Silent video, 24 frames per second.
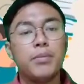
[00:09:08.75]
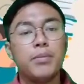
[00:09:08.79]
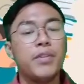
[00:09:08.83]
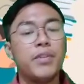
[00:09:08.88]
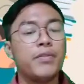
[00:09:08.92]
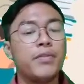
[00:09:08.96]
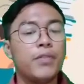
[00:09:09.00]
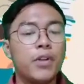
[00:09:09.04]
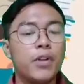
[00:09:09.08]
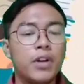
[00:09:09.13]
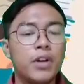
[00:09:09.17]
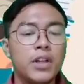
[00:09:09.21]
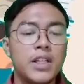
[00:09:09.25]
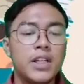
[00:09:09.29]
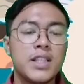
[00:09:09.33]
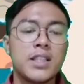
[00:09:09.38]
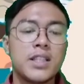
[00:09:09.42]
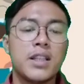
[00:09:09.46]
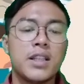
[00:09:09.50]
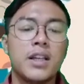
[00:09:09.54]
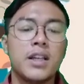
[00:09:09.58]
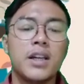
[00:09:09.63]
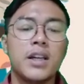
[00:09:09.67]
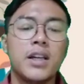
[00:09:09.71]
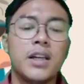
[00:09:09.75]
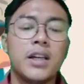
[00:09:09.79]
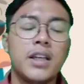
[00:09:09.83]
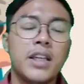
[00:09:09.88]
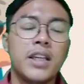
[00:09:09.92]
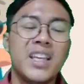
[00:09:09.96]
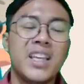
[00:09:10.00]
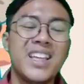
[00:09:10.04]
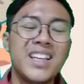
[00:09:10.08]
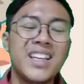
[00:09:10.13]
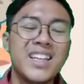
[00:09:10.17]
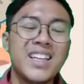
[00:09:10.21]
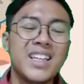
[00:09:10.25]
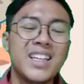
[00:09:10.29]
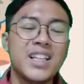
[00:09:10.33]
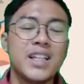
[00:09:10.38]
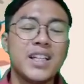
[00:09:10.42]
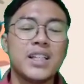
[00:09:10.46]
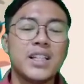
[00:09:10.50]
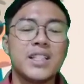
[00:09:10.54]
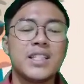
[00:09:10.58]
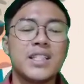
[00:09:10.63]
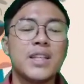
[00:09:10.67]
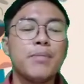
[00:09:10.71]
before is in
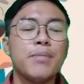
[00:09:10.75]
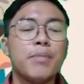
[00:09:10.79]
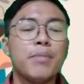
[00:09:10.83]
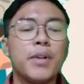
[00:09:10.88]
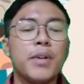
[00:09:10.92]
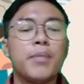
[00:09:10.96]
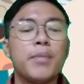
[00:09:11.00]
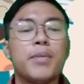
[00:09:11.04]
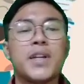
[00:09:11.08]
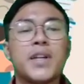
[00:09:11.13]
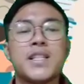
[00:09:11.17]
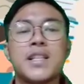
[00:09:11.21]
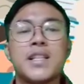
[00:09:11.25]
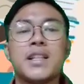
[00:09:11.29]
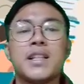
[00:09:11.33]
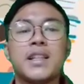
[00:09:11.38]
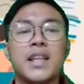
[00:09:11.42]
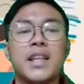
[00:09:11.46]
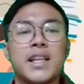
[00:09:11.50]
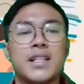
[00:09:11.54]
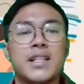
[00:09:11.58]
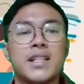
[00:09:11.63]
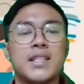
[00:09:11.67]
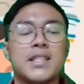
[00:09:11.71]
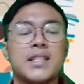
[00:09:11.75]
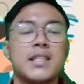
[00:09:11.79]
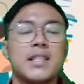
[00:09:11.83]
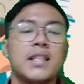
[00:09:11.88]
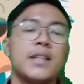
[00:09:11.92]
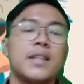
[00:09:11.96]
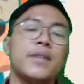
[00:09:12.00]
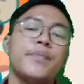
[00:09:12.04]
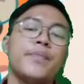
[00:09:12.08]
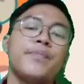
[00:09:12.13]
the simple present tense.